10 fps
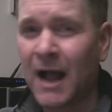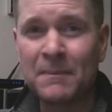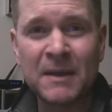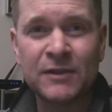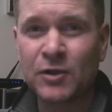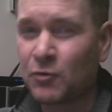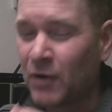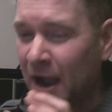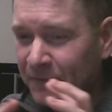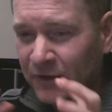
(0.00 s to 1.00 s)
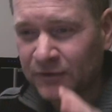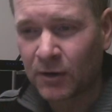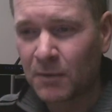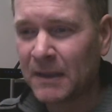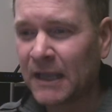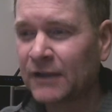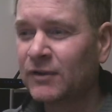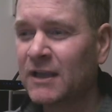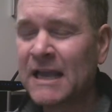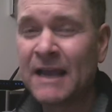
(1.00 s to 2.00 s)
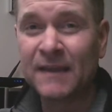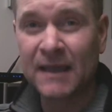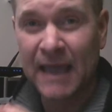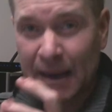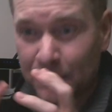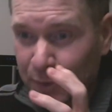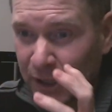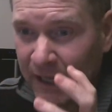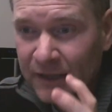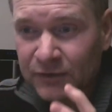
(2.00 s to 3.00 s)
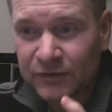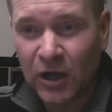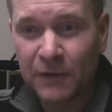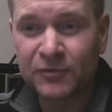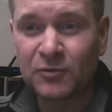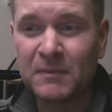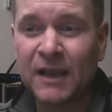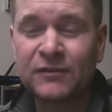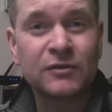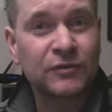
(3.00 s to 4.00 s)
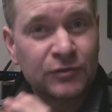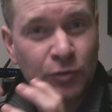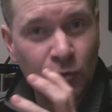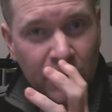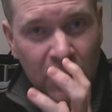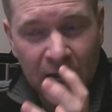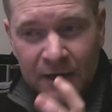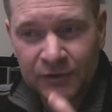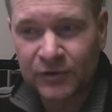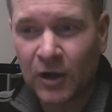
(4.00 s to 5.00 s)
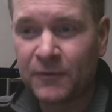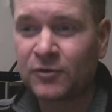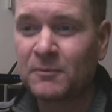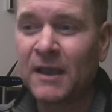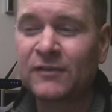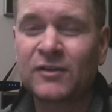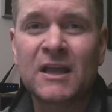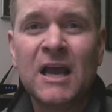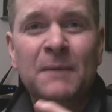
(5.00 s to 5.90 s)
I mean, the graphics are amazing, the gameplay itself is amazing, the storyline itself is amazing,